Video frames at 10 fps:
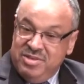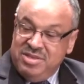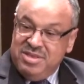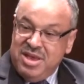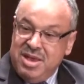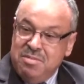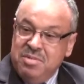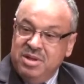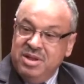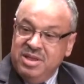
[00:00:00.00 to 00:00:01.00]
the same
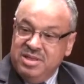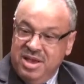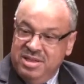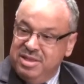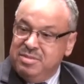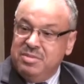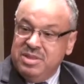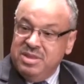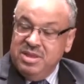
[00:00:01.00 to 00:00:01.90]
risk assessment.